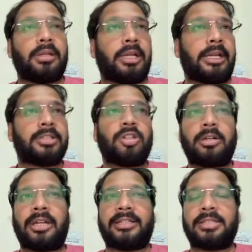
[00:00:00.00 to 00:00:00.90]
it is
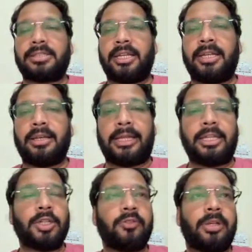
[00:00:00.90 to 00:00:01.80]
not necessary like
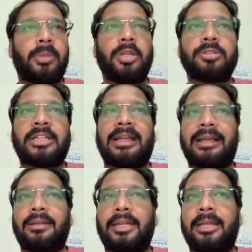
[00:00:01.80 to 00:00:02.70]
you will be using
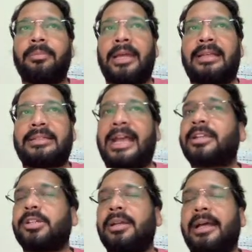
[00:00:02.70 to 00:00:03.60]
name as
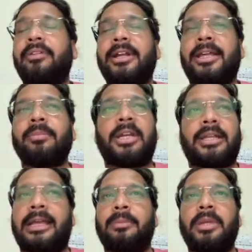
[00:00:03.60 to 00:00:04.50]
action every time. It
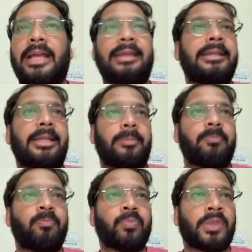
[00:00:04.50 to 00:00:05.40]
be any name.
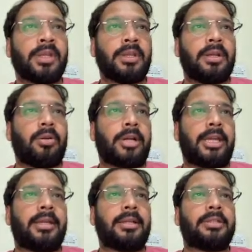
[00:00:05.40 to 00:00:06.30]

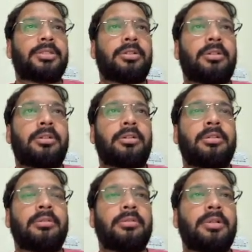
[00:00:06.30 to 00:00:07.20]
Okay,
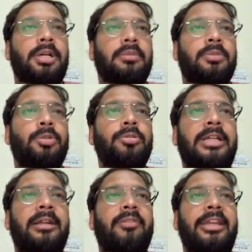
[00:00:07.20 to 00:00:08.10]
so through
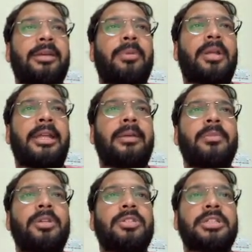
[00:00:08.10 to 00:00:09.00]
that variable name,
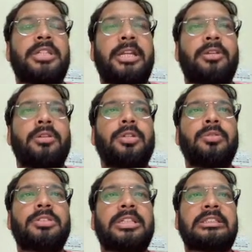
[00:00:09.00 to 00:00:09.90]
you just need to
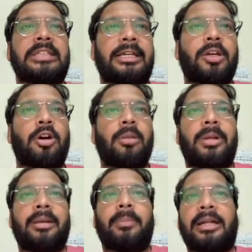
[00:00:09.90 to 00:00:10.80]
use this set
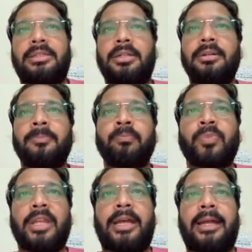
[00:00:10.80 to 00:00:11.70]
callback method.
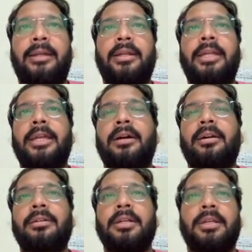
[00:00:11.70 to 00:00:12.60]
And
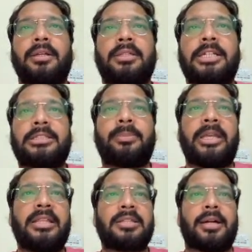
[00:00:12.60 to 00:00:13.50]
here, this
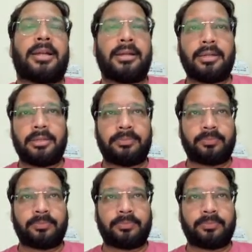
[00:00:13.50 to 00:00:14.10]
means current